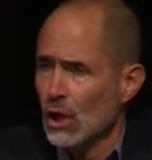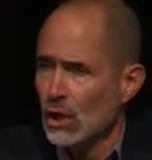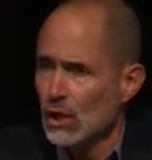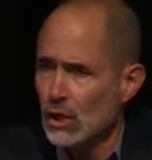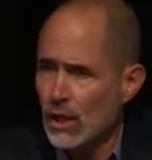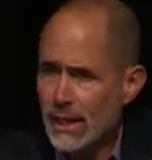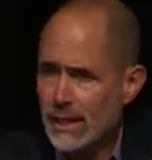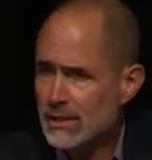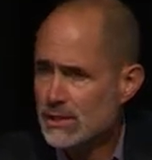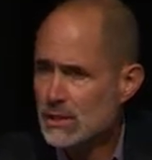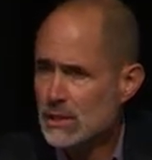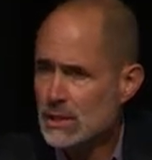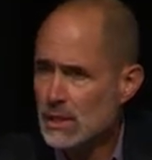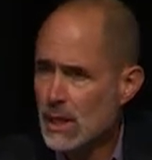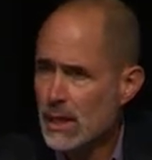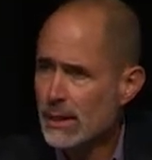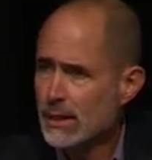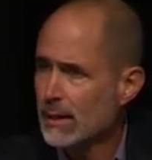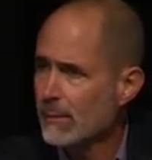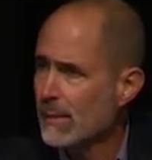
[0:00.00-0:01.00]
likes to
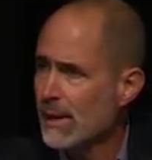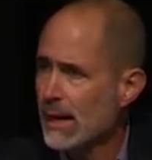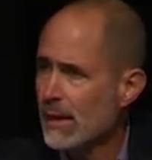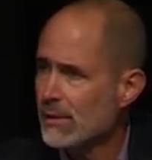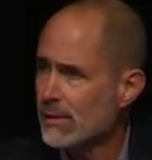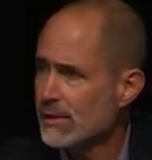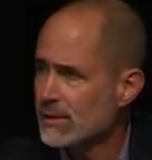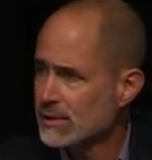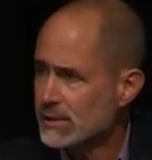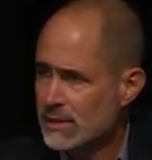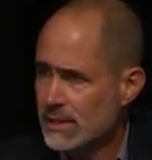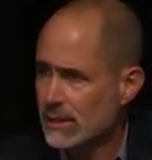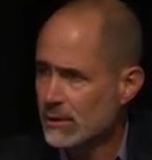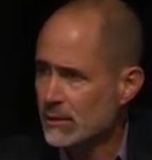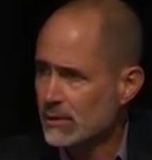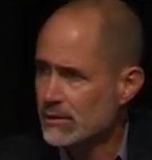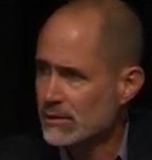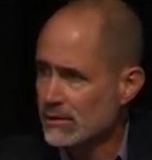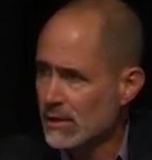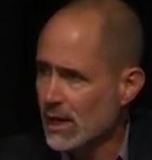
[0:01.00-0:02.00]
talk about the
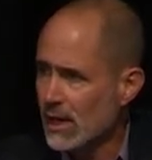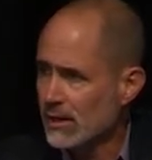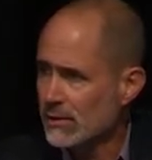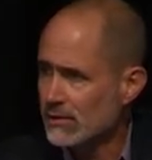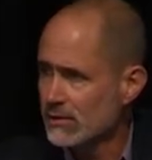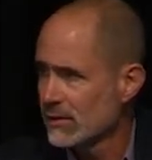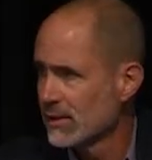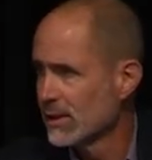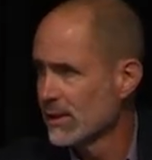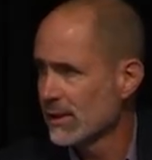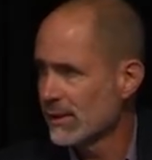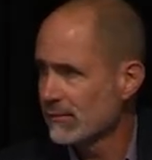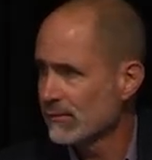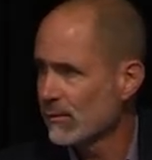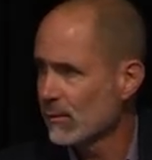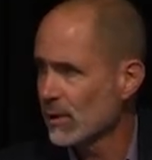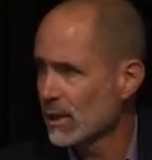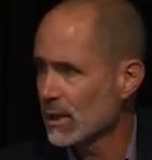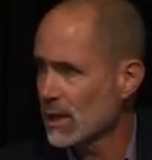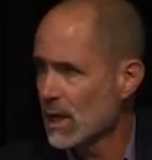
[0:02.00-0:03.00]
secret sauce of
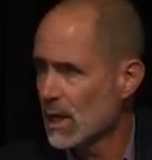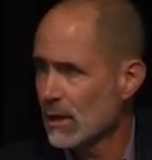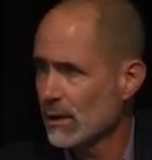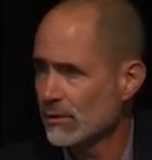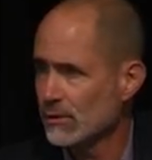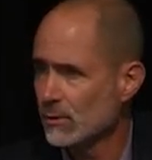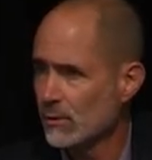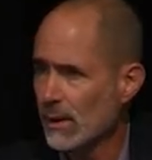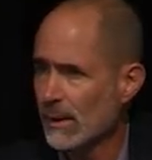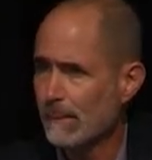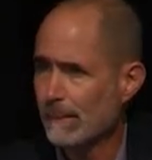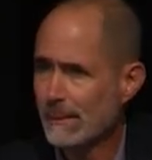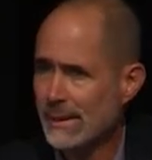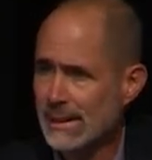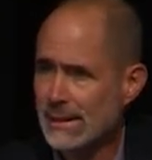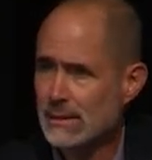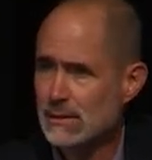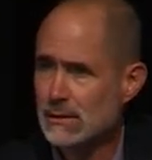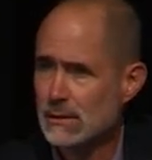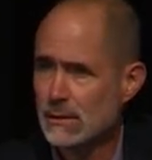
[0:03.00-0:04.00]
Fort Collins. What
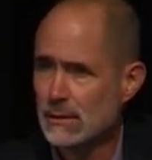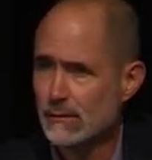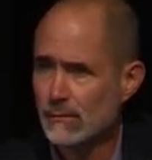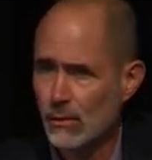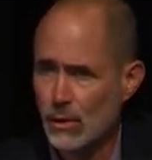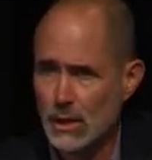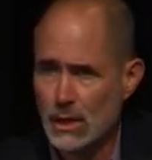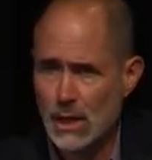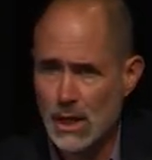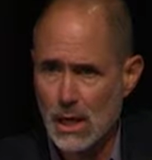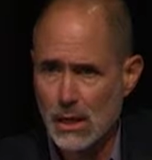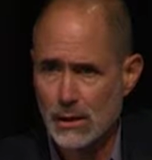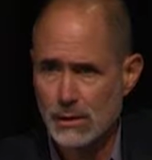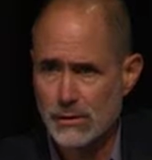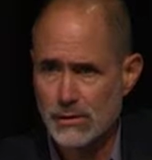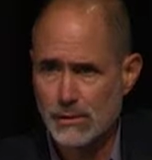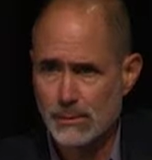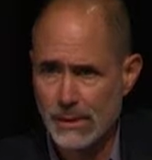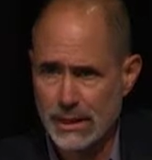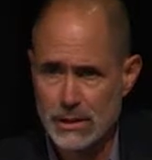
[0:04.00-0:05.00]
makes Fort
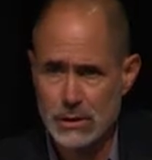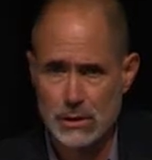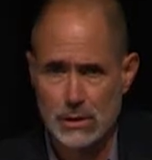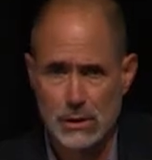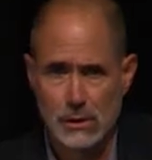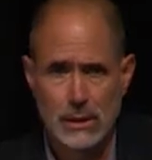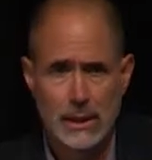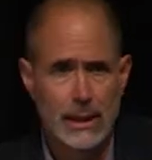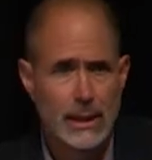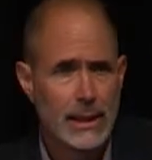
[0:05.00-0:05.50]
Collins special?